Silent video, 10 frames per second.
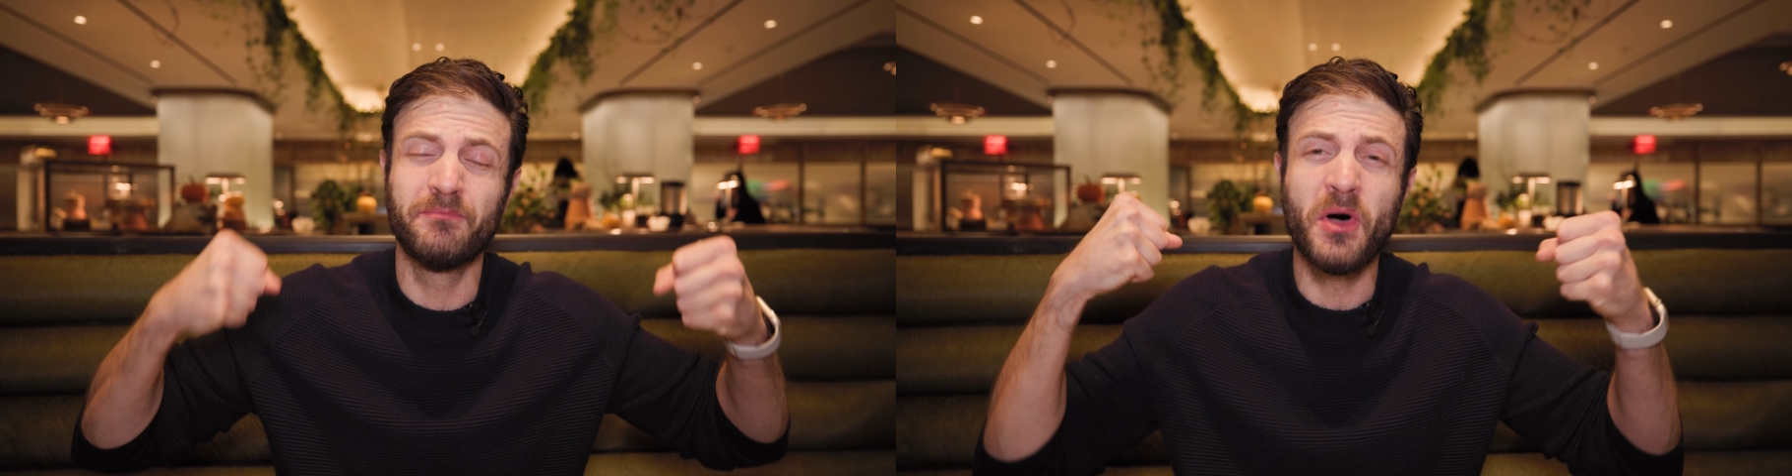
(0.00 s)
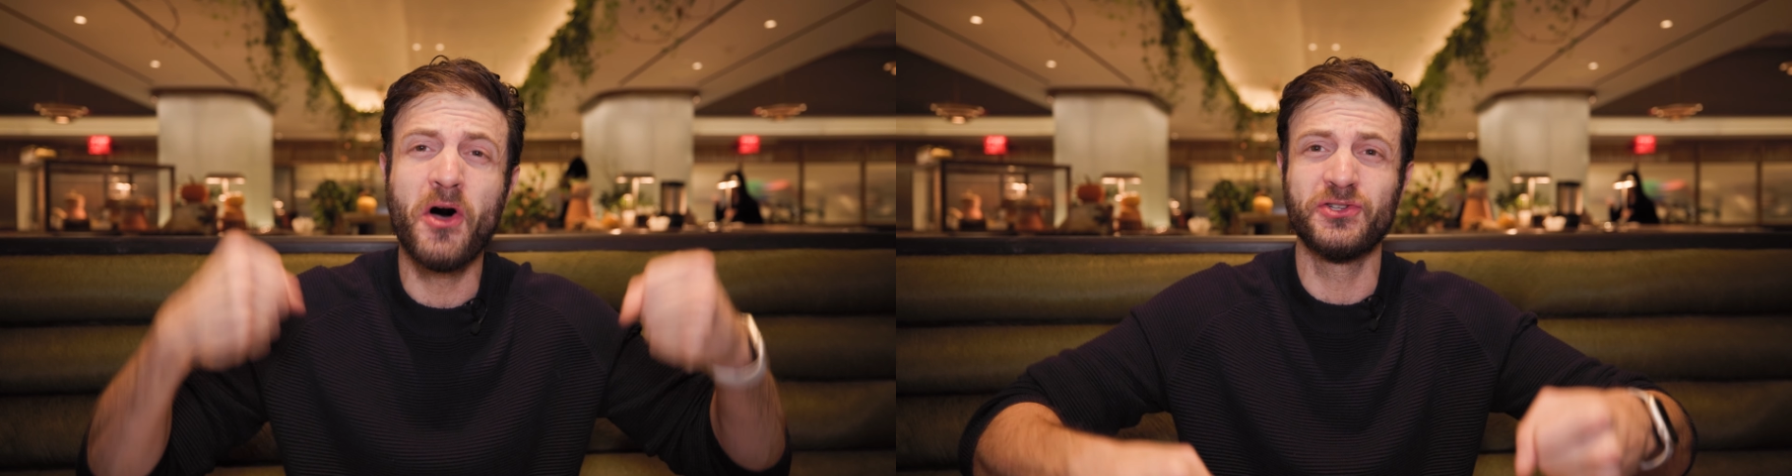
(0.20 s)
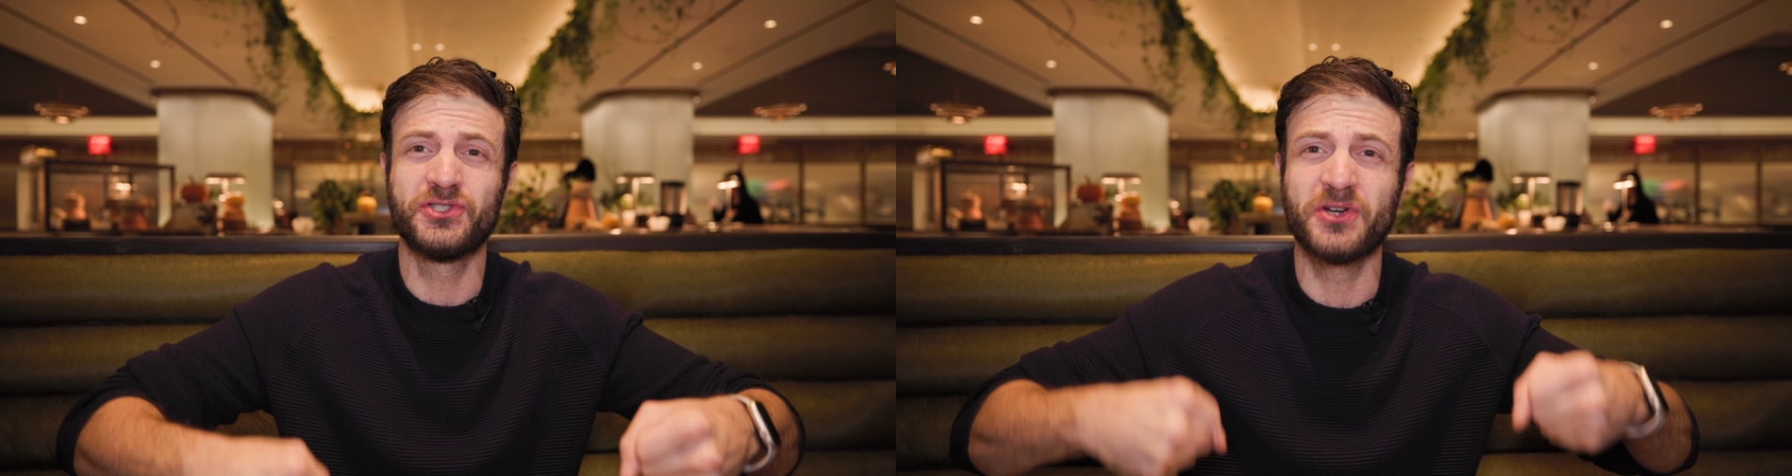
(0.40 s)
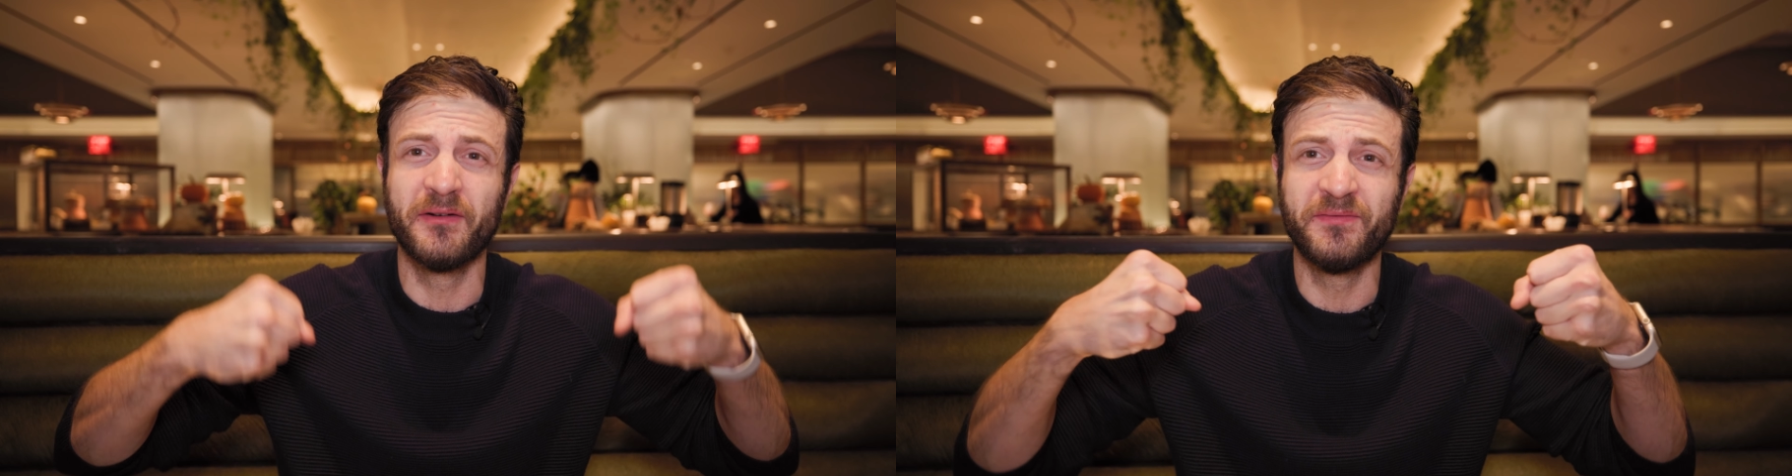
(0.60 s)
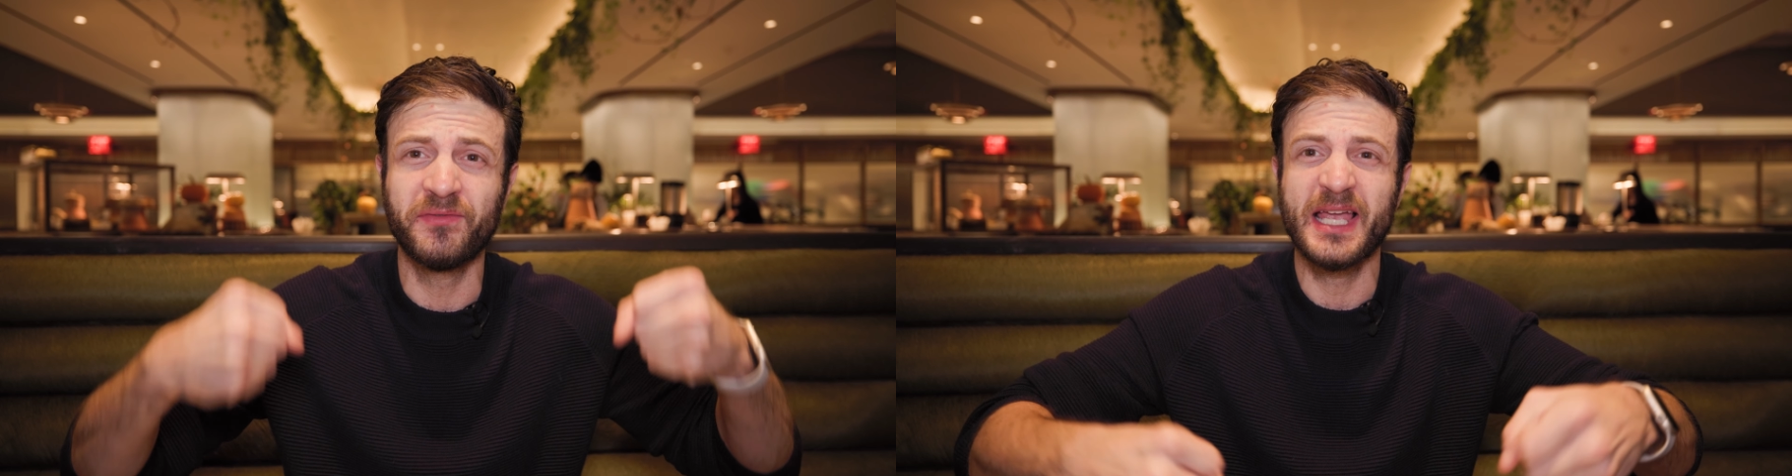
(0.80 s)
punch
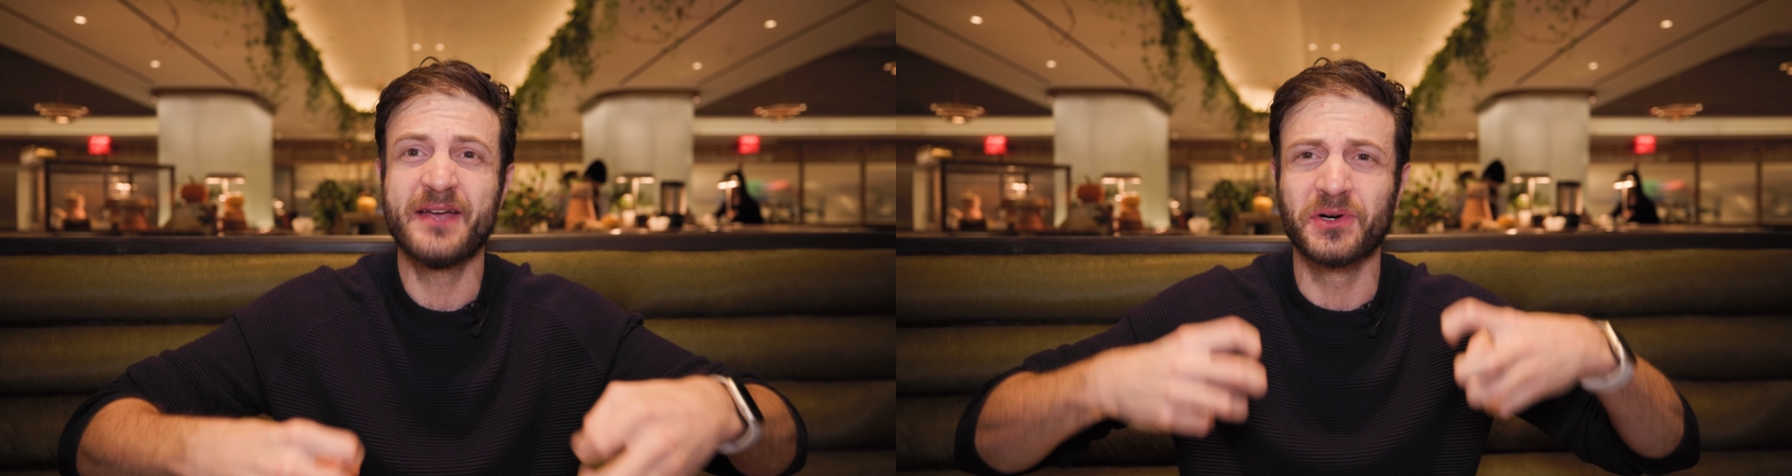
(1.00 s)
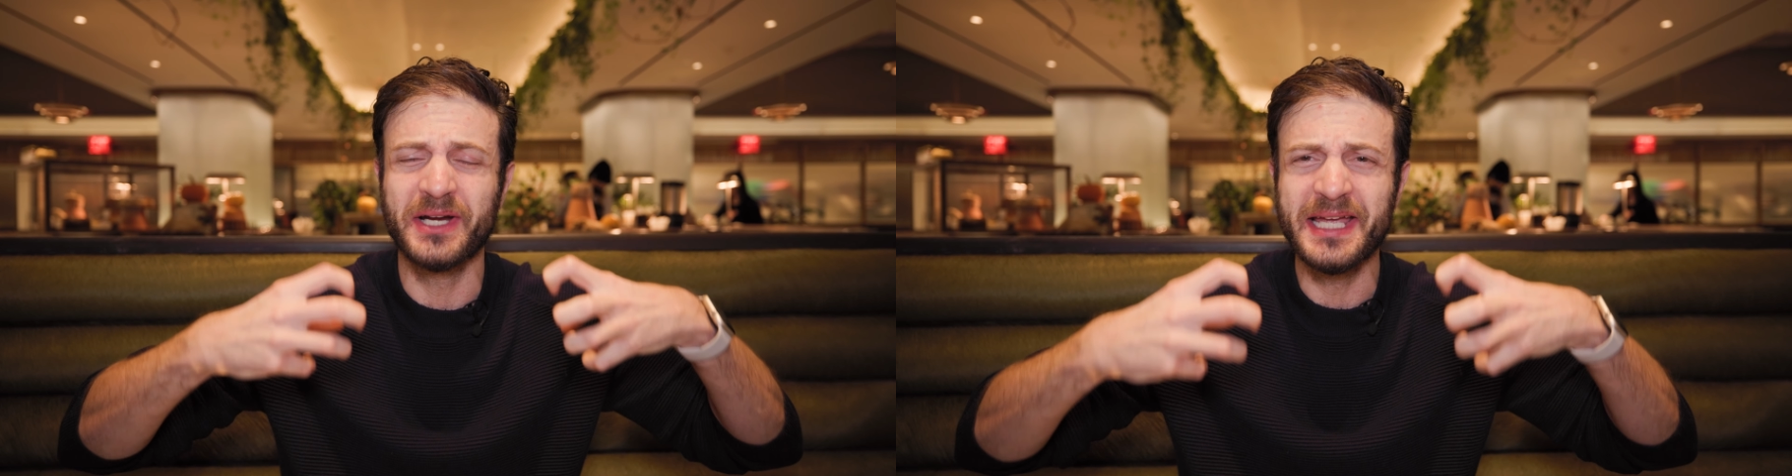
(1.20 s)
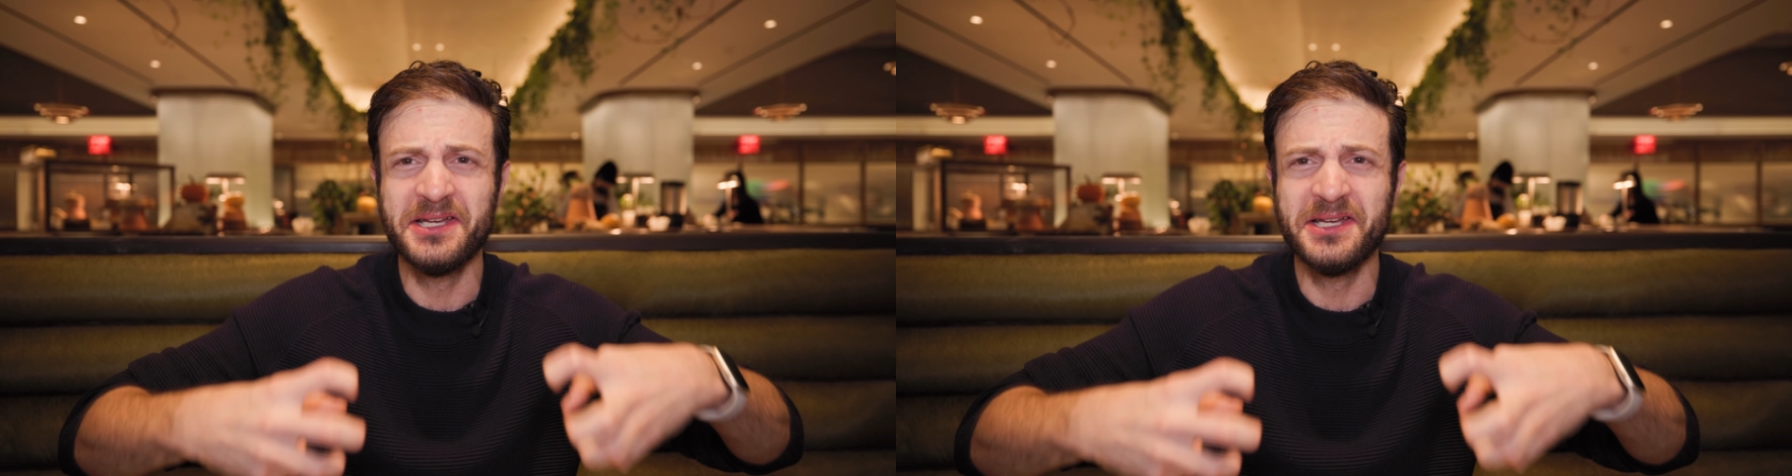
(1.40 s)
of flavor